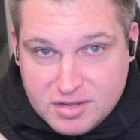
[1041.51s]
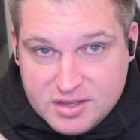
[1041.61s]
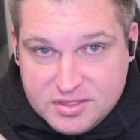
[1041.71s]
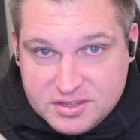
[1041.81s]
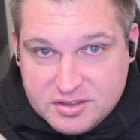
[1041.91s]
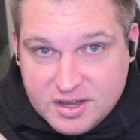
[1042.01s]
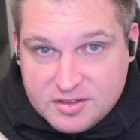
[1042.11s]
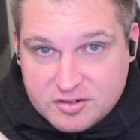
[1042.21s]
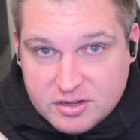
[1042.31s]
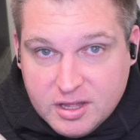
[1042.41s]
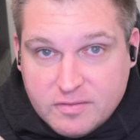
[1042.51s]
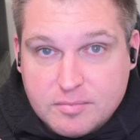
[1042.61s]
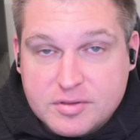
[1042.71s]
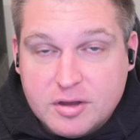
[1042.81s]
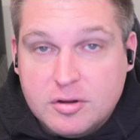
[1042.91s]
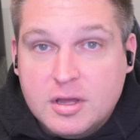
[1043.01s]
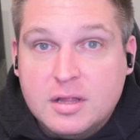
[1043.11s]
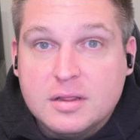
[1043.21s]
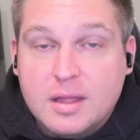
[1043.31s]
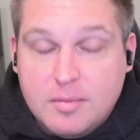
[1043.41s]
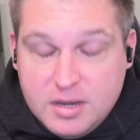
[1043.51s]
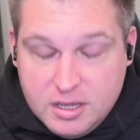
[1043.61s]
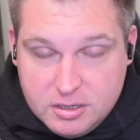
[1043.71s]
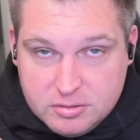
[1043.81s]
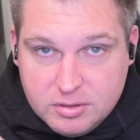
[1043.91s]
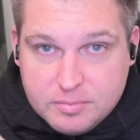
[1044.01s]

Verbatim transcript: I think you guys are going to love him. So let me know.